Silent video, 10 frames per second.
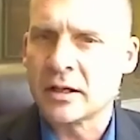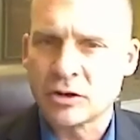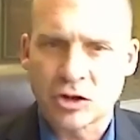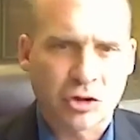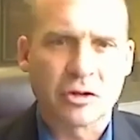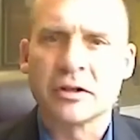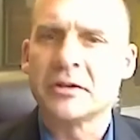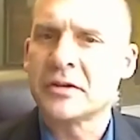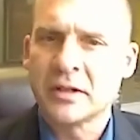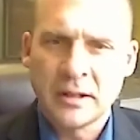
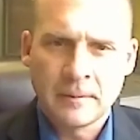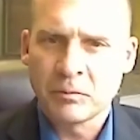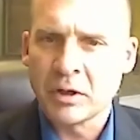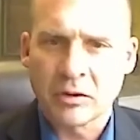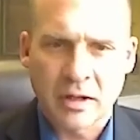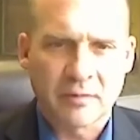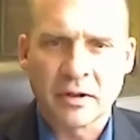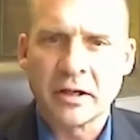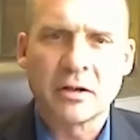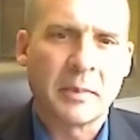insurance, kind of
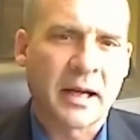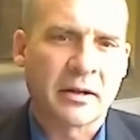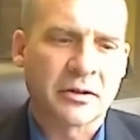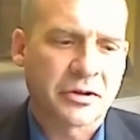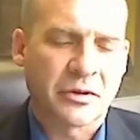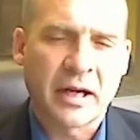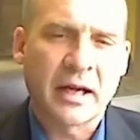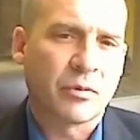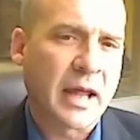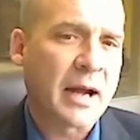legal matters. So
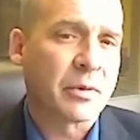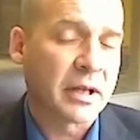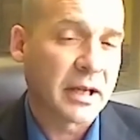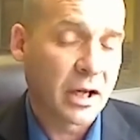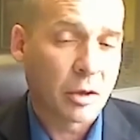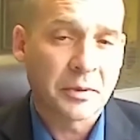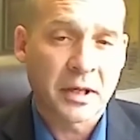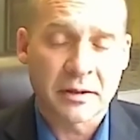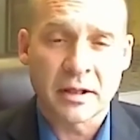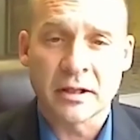that really helped
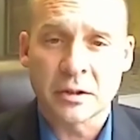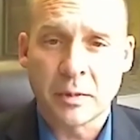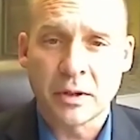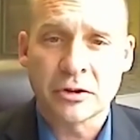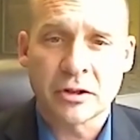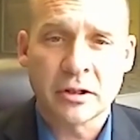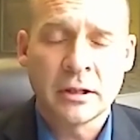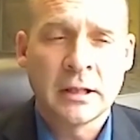get the exposure.